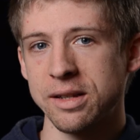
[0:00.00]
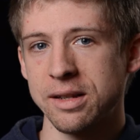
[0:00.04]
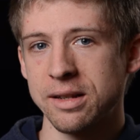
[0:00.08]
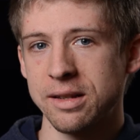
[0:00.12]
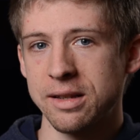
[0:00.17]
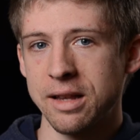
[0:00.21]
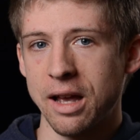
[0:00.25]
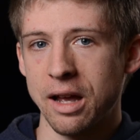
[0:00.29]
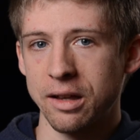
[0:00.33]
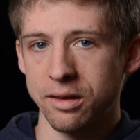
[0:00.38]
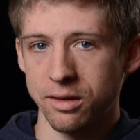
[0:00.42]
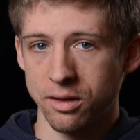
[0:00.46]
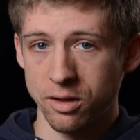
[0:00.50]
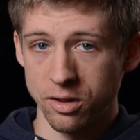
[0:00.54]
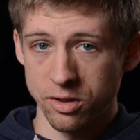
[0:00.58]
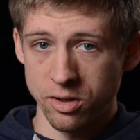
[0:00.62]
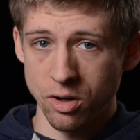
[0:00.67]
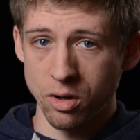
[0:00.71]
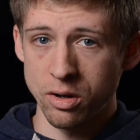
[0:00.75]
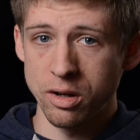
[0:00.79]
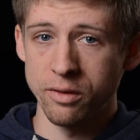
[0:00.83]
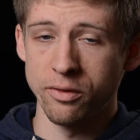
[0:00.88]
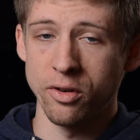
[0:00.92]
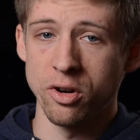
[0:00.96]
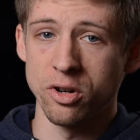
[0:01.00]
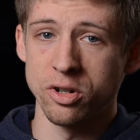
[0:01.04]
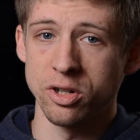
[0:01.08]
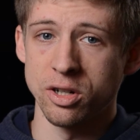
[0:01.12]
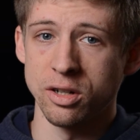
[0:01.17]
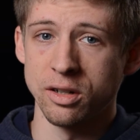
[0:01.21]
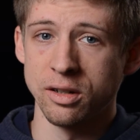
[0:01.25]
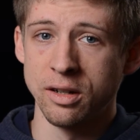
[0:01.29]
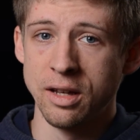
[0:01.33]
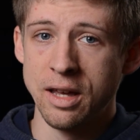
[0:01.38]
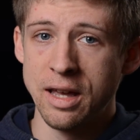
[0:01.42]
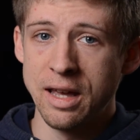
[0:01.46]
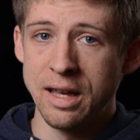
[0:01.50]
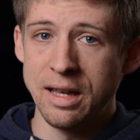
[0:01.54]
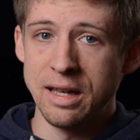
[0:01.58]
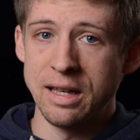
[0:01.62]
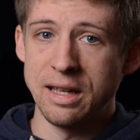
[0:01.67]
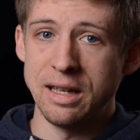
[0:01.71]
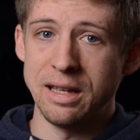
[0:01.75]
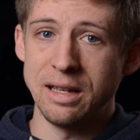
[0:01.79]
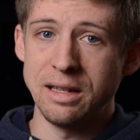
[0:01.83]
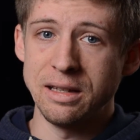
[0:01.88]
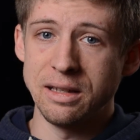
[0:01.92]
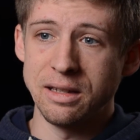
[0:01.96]
is that the Sony version
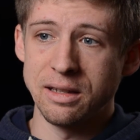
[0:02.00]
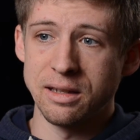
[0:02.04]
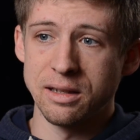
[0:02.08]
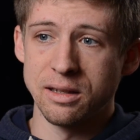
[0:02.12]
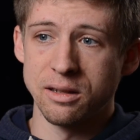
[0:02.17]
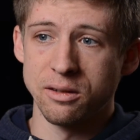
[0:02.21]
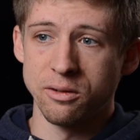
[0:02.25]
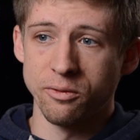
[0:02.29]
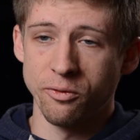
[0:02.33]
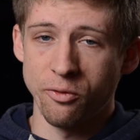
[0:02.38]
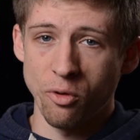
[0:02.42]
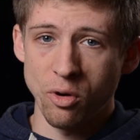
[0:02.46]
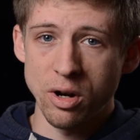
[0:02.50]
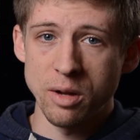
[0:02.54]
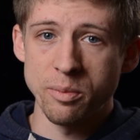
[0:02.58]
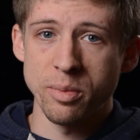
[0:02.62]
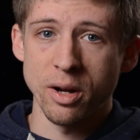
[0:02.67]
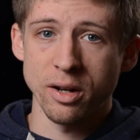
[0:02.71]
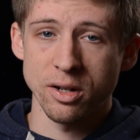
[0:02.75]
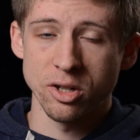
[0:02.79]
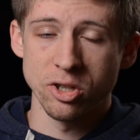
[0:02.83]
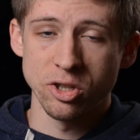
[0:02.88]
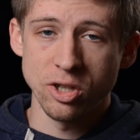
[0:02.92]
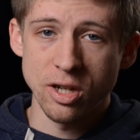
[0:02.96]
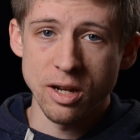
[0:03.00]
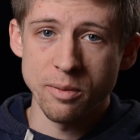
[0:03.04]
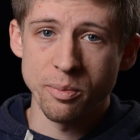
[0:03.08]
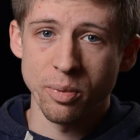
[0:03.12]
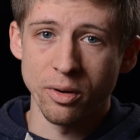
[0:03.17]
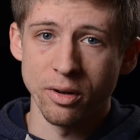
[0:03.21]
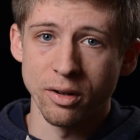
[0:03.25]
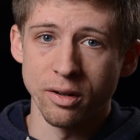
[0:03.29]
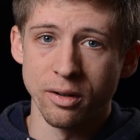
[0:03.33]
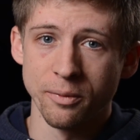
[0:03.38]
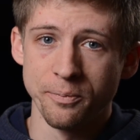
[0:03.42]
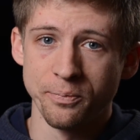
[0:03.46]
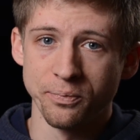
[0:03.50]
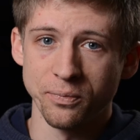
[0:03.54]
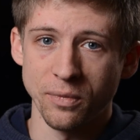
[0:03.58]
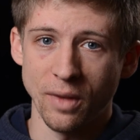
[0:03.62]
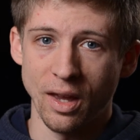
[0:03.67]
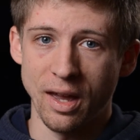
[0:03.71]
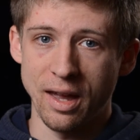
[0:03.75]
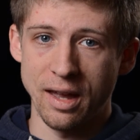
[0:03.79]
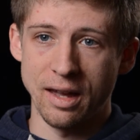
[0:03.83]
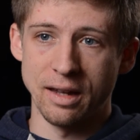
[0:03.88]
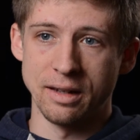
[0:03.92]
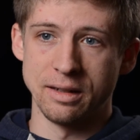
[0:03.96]
is $40 cheaper,
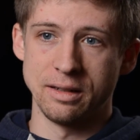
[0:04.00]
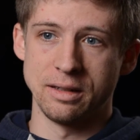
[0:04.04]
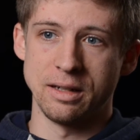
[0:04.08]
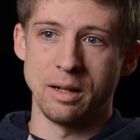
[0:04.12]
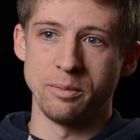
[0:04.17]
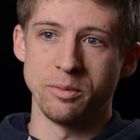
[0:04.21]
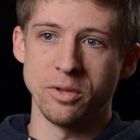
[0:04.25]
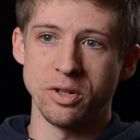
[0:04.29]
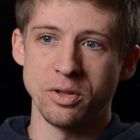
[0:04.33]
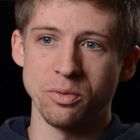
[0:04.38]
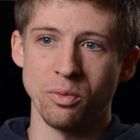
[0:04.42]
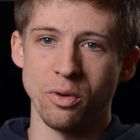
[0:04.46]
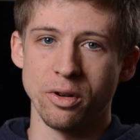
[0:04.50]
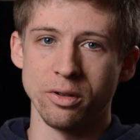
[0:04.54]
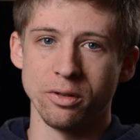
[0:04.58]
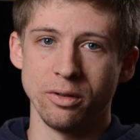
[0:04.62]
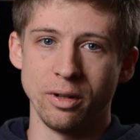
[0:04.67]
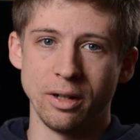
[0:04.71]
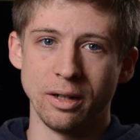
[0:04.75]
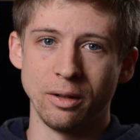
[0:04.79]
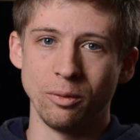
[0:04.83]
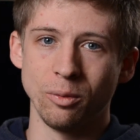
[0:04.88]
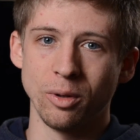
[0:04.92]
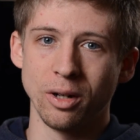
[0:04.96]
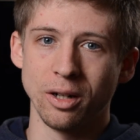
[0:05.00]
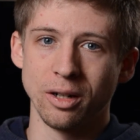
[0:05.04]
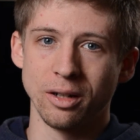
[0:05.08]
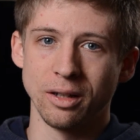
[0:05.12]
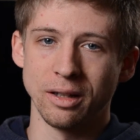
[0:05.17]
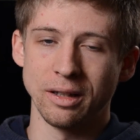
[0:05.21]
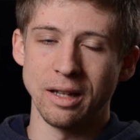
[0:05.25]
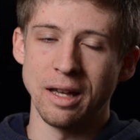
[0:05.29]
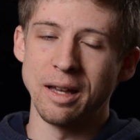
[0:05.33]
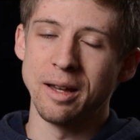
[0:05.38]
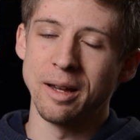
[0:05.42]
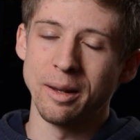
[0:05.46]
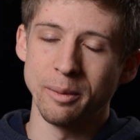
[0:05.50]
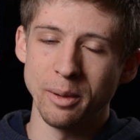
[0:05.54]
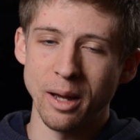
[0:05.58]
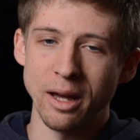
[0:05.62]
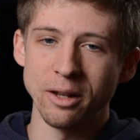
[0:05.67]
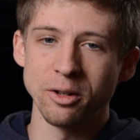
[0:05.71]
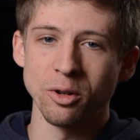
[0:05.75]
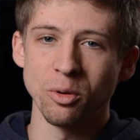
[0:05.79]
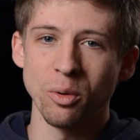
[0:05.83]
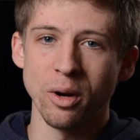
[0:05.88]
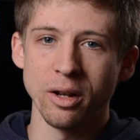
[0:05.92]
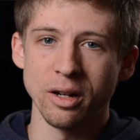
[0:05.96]
and I'm just wondering, well, I mean,
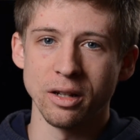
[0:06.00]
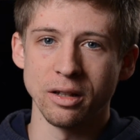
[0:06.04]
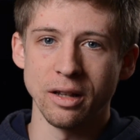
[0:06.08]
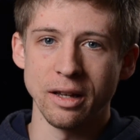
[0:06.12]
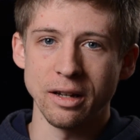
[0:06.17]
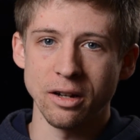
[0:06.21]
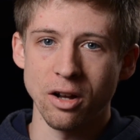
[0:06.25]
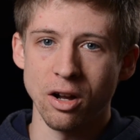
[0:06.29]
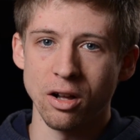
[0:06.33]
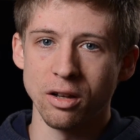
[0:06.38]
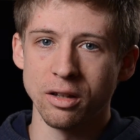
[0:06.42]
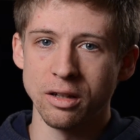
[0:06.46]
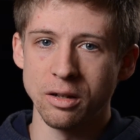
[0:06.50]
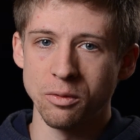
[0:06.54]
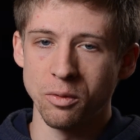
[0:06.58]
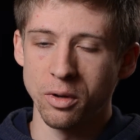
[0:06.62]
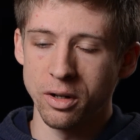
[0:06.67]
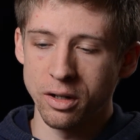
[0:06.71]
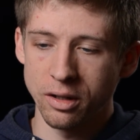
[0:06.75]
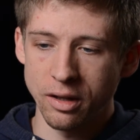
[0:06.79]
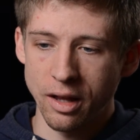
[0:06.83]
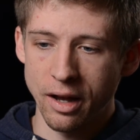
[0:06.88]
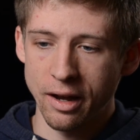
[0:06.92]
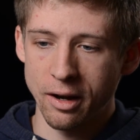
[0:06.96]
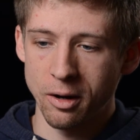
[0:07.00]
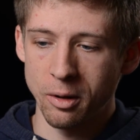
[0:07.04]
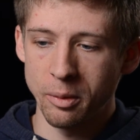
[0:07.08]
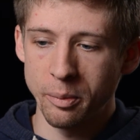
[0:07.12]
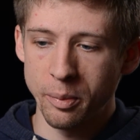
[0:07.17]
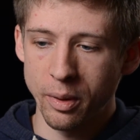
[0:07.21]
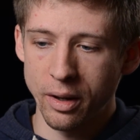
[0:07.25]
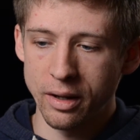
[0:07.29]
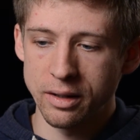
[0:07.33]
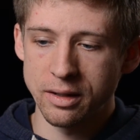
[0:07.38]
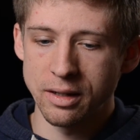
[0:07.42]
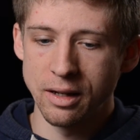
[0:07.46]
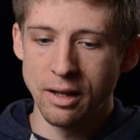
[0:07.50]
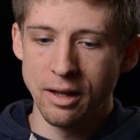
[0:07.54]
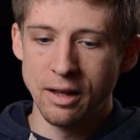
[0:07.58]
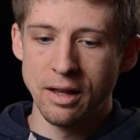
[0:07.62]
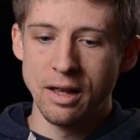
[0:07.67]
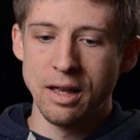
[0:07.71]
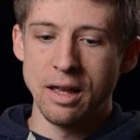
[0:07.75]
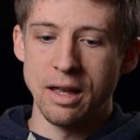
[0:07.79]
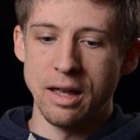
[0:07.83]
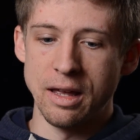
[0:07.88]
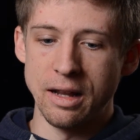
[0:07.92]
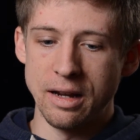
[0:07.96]
I don't want to like call anyone a liar, but
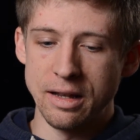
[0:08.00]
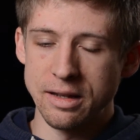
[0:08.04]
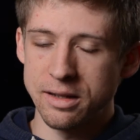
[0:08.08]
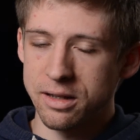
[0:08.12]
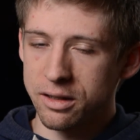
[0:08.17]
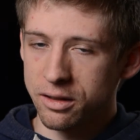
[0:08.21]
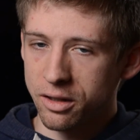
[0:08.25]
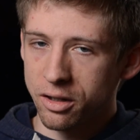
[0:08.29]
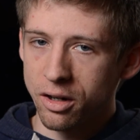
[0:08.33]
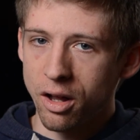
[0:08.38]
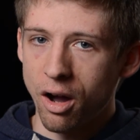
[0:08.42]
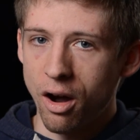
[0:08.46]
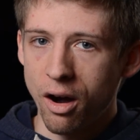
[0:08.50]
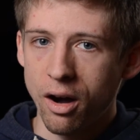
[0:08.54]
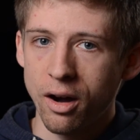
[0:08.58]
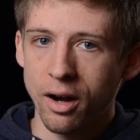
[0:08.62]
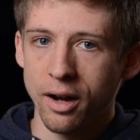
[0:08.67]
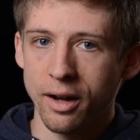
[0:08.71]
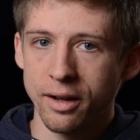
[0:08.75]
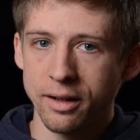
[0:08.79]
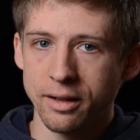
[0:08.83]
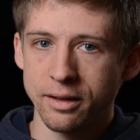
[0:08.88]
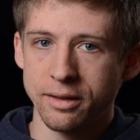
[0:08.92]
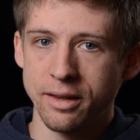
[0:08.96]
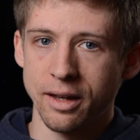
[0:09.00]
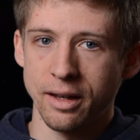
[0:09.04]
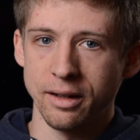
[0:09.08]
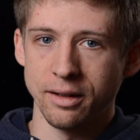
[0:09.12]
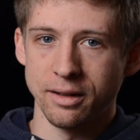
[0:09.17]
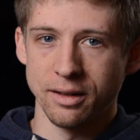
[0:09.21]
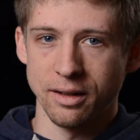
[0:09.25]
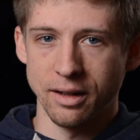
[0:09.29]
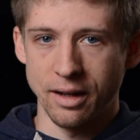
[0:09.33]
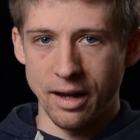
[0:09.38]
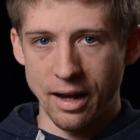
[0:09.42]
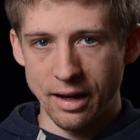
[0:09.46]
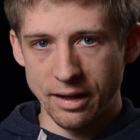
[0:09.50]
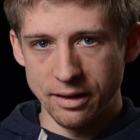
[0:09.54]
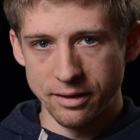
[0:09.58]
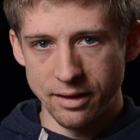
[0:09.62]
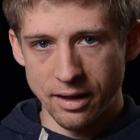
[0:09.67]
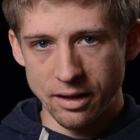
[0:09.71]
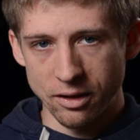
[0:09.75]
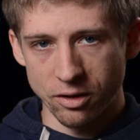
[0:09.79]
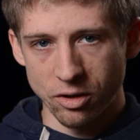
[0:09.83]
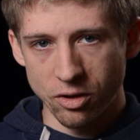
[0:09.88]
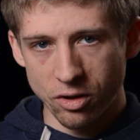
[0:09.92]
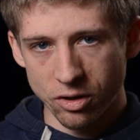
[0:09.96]
it is a little odd that
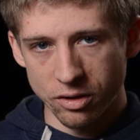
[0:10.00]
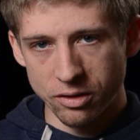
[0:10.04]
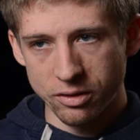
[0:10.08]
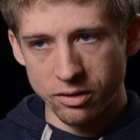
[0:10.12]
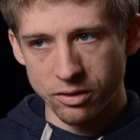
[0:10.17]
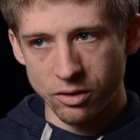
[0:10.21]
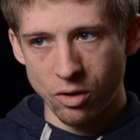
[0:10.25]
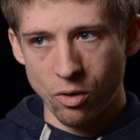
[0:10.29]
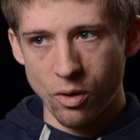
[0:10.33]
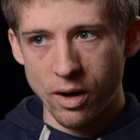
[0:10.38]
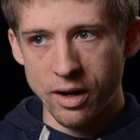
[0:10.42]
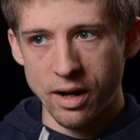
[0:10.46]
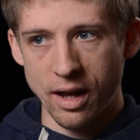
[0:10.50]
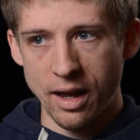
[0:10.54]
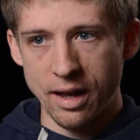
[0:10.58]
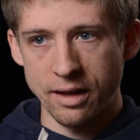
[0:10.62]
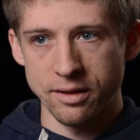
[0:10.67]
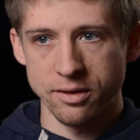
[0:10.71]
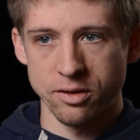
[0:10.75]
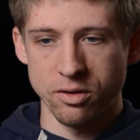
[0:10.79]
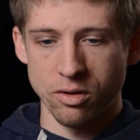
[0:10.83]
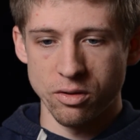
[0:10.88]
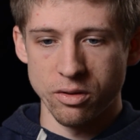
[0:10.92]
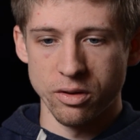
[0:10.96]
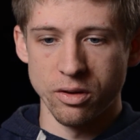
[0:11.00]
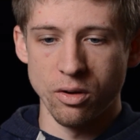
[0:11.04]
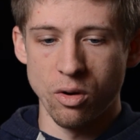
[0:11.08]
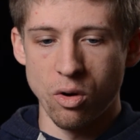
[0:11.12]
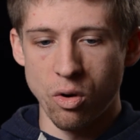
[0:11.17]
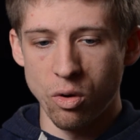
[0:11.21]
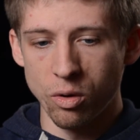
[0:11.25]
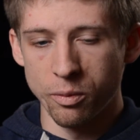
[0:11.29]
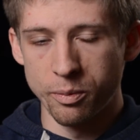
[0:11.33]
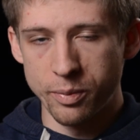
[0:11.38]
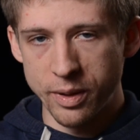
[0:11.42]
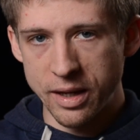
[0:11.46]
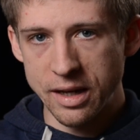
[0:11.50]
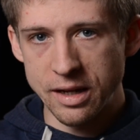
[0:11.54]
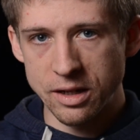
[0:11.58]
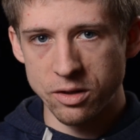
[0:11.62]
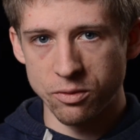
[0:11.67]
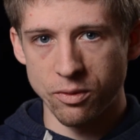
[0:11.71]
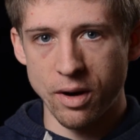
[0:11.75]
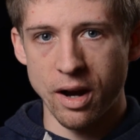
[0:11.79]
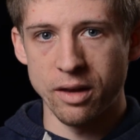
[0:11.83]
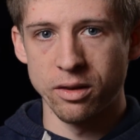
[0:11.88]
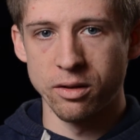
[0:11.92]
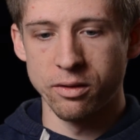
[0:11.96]
they couldn't quite answer the whole
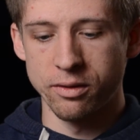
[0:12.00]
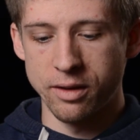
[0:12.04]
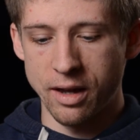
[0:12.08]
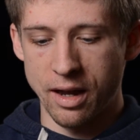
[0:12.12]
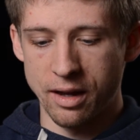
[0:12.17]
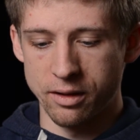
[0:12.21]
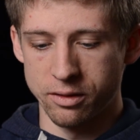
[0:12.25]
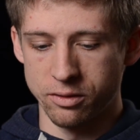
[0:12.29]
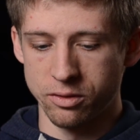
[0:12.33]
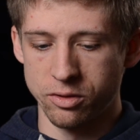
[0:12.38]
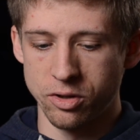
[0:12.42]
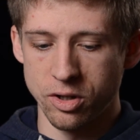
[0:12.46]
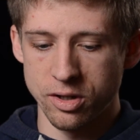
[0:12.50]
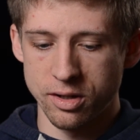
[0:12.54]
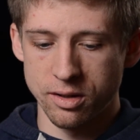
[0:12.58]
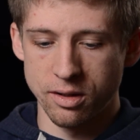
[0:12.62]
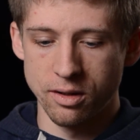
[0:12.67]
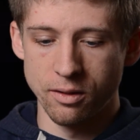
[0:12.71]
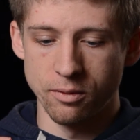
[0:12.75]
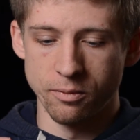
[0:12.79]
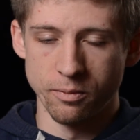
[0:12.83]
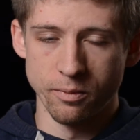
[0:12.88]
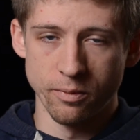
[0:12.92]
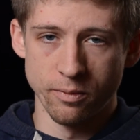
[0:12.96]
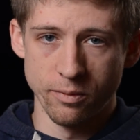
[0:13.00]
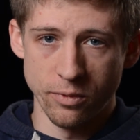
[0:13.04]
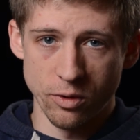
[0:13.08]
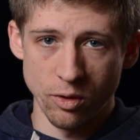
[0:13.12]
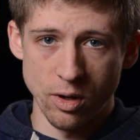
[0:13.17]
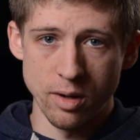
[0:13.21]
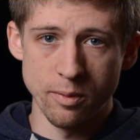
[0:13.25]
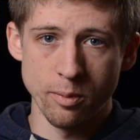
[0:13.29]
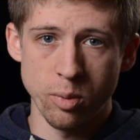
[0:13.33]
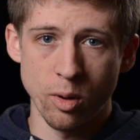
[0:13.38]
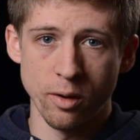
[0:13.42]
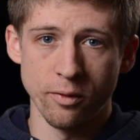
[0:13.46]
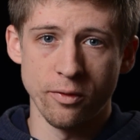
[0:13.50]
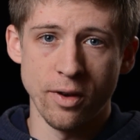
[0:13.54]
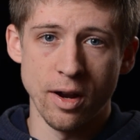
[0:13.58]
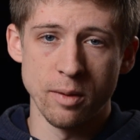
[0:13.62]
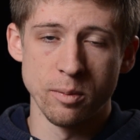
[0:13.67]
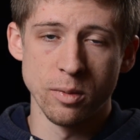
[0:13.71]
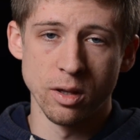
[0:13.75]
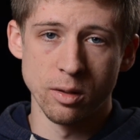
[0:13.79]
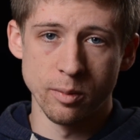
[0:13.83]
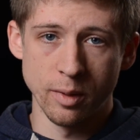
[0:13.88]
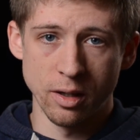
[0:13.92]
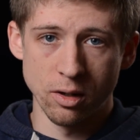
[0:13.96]
piece rather than just the
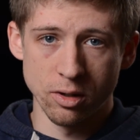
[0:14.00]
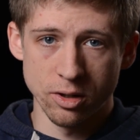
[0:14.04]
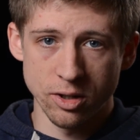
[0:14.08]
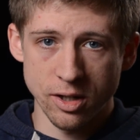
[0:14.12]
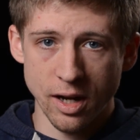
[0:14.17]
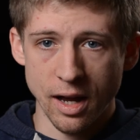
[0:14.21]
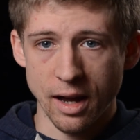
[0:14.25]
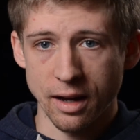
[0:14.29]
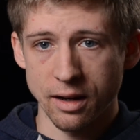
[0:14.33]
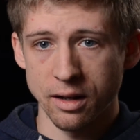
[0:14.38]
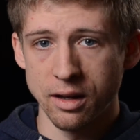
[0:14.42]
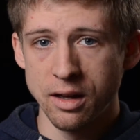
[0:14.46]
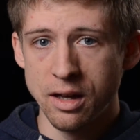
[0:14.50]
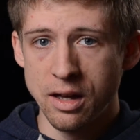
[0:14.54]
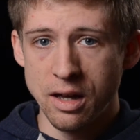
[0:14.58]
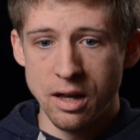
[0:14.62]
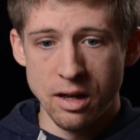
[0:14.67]
3.5mm jack.